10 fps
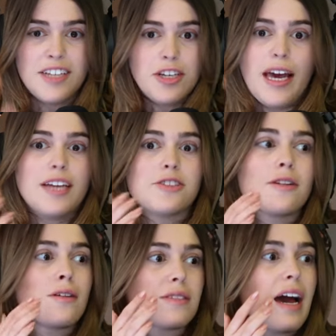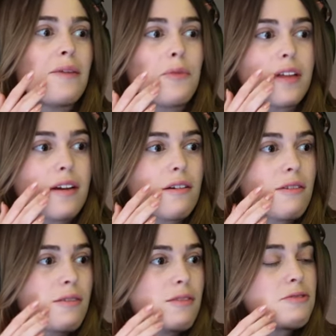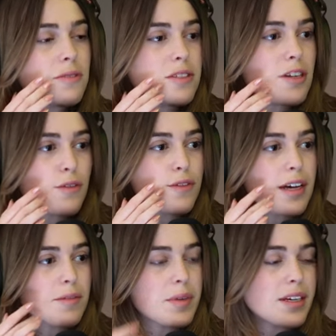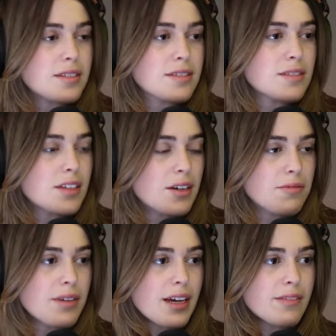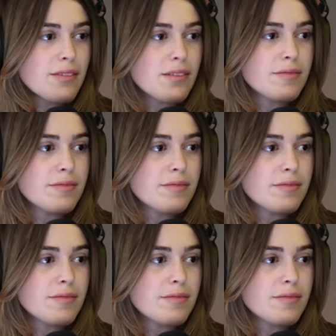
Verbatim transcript: educational time with her, which was so fun because, you know, I